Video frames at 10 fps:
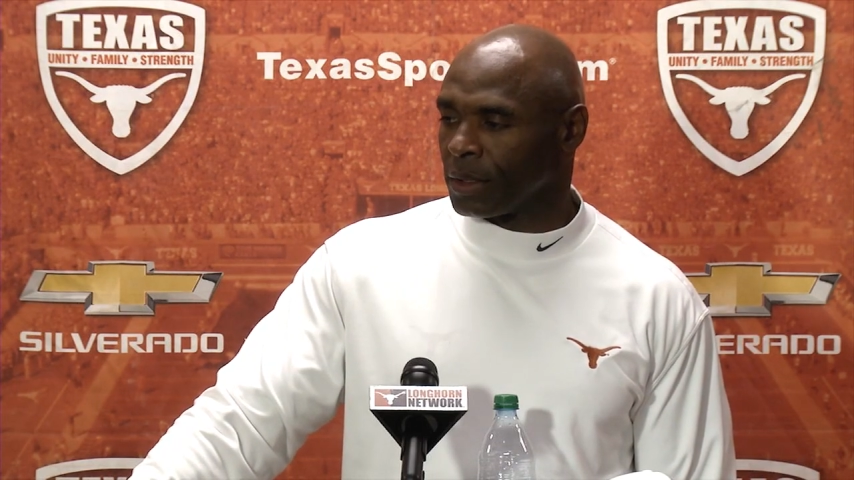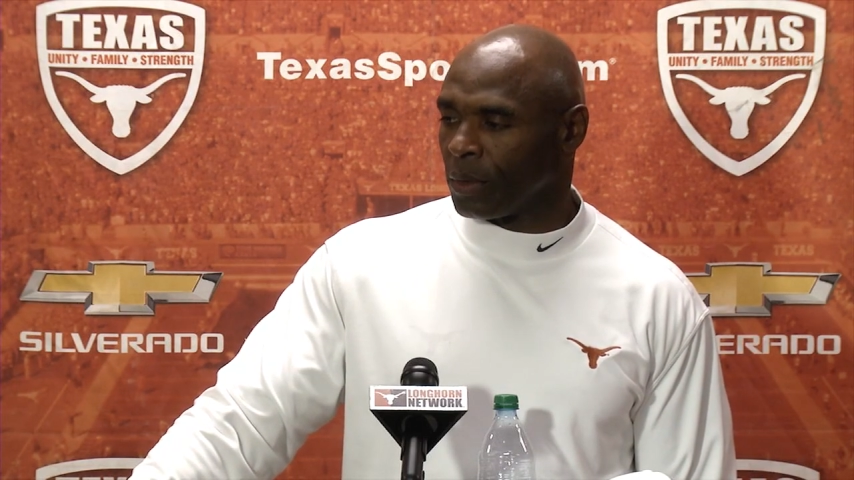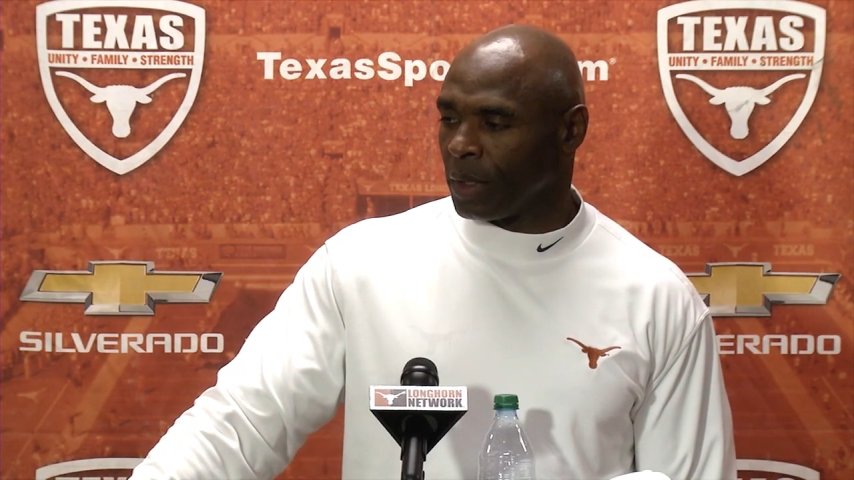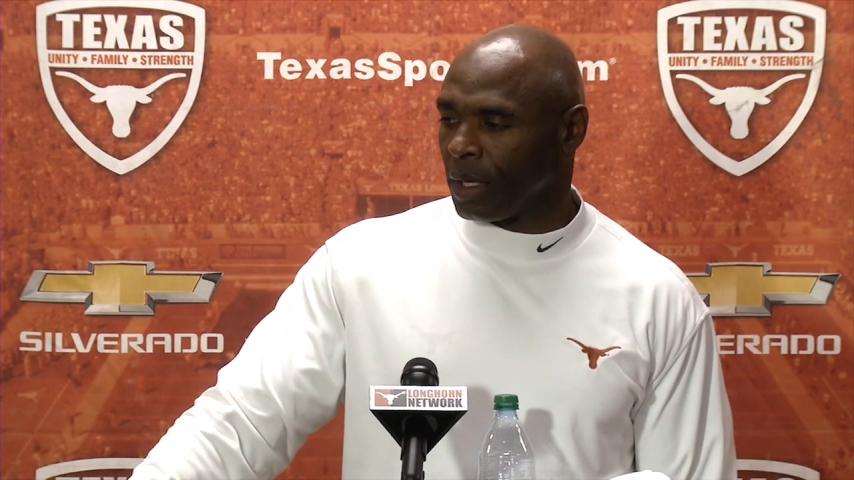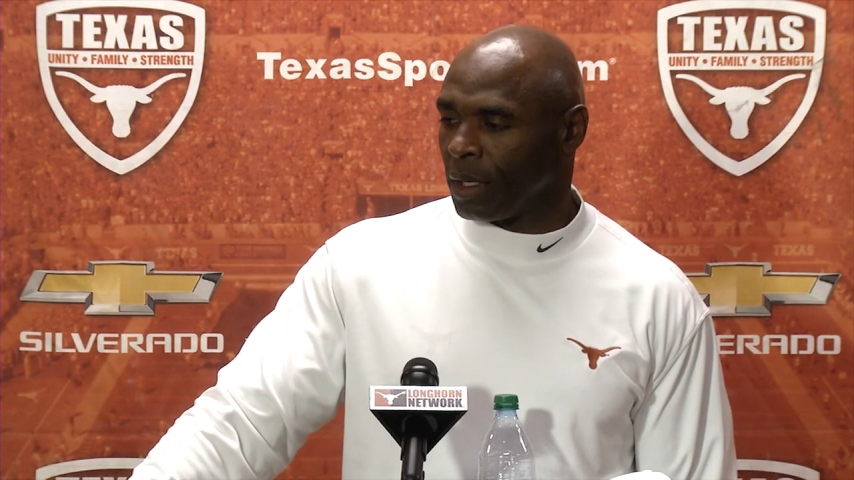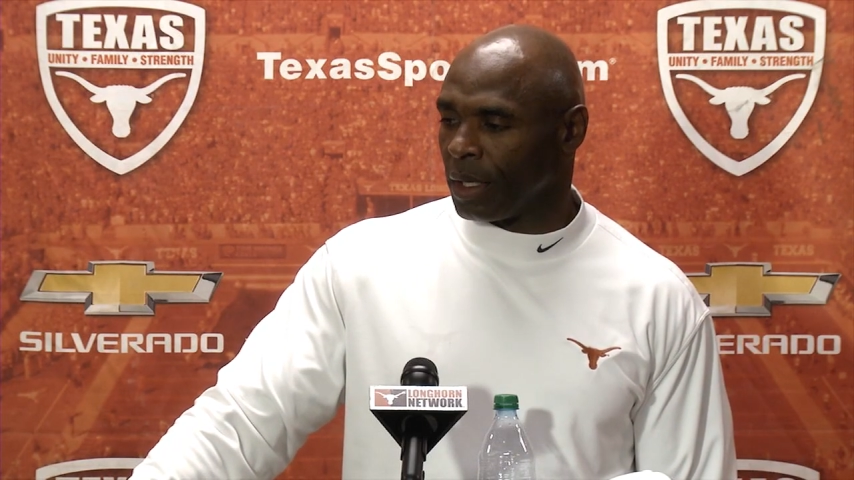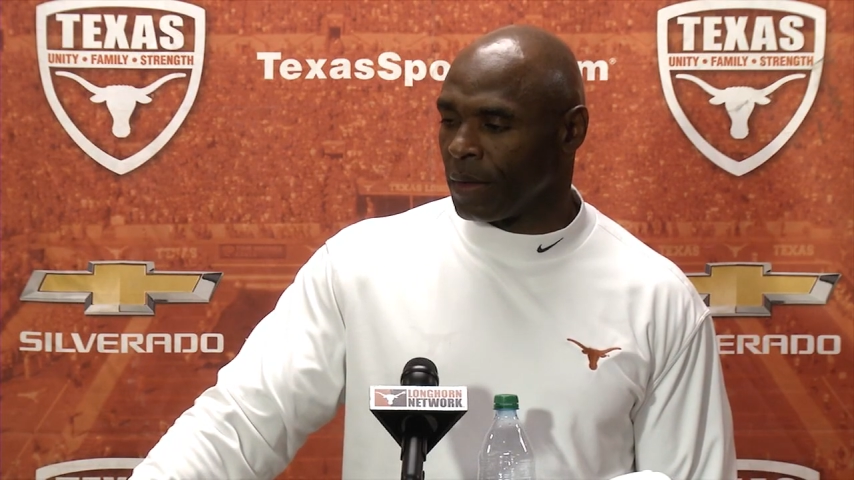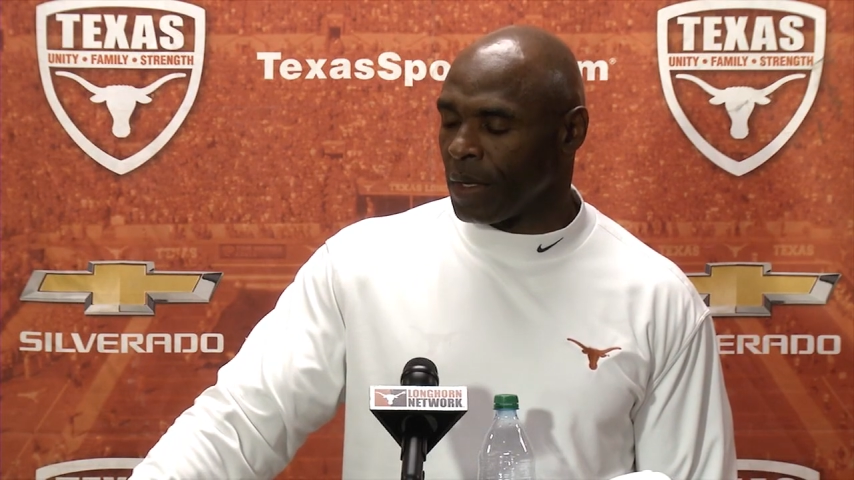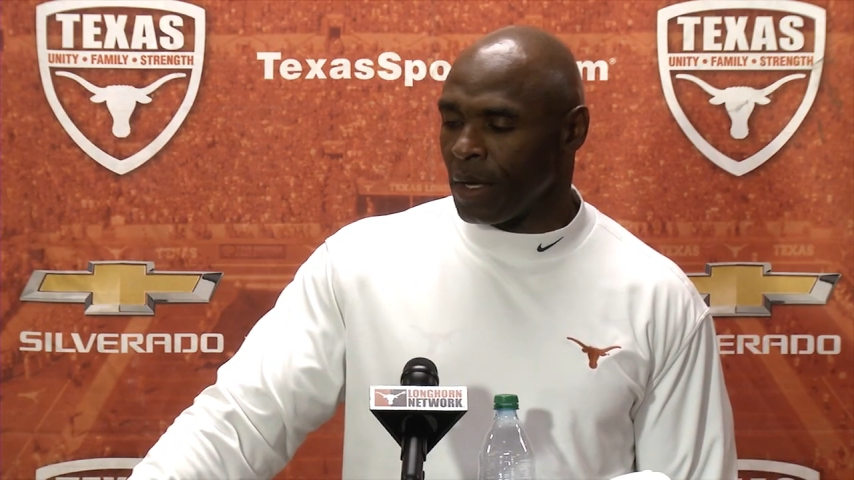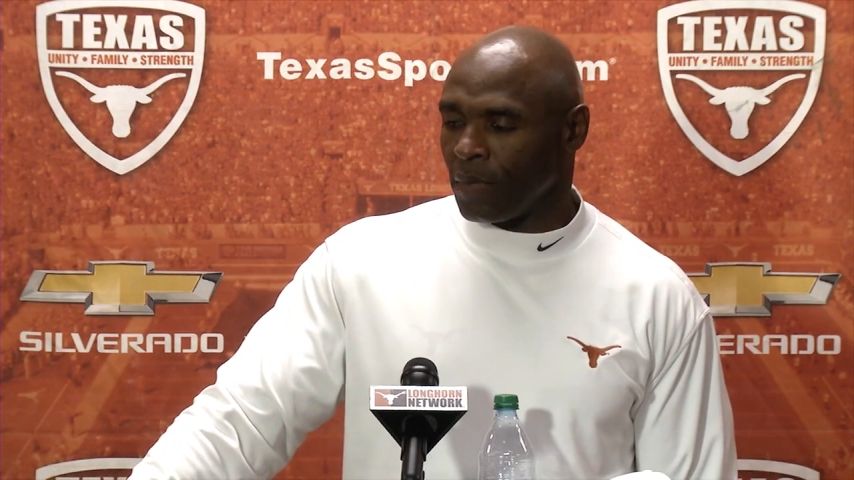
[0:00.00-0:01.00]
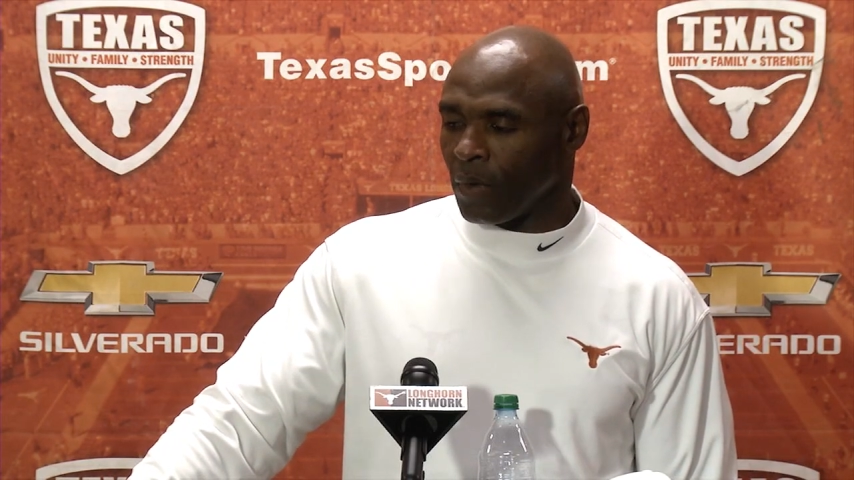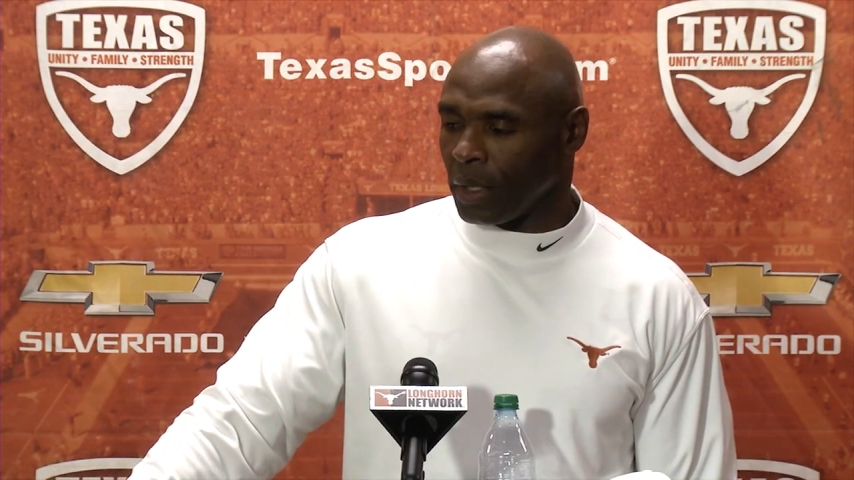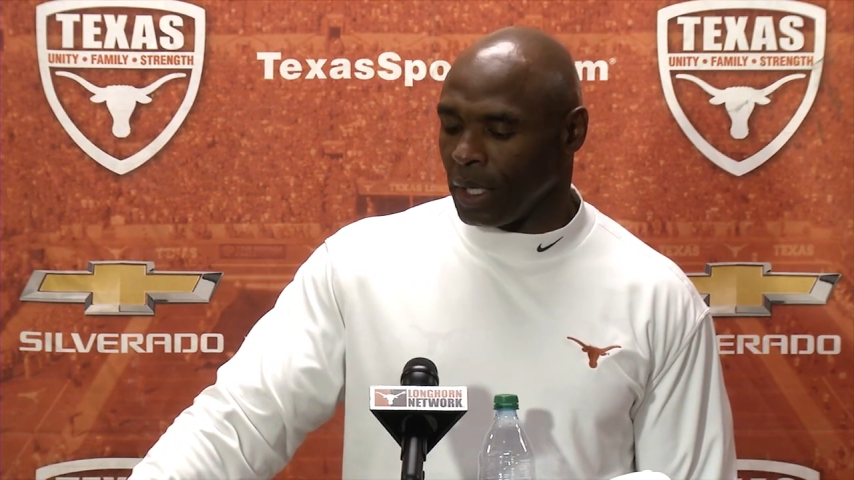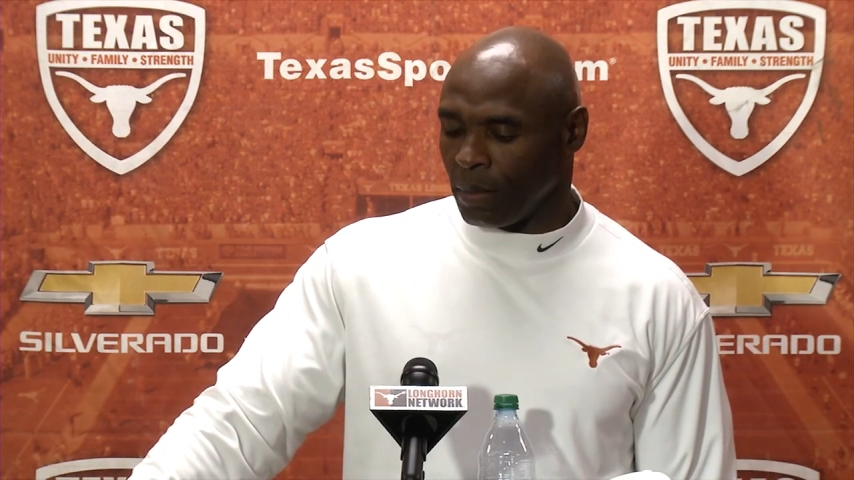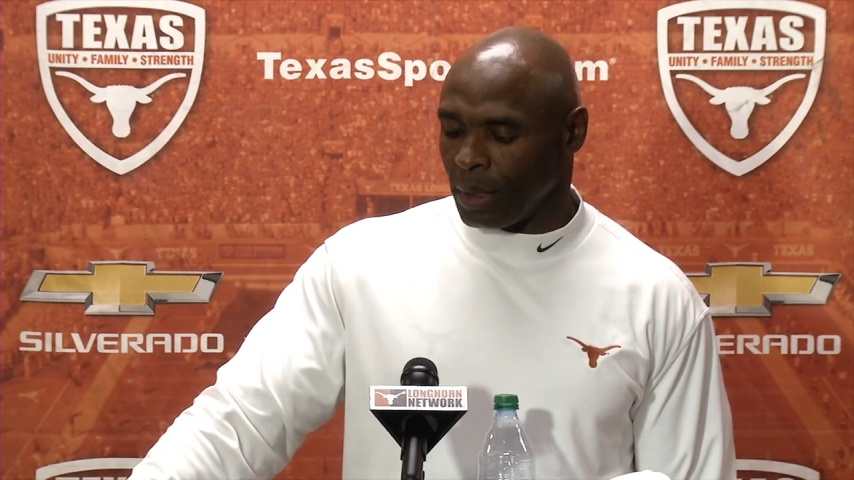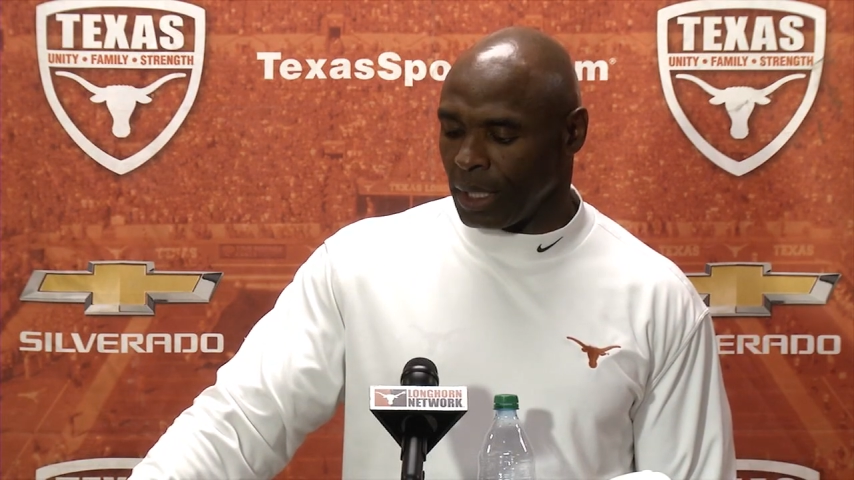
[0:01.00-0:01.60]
So for him,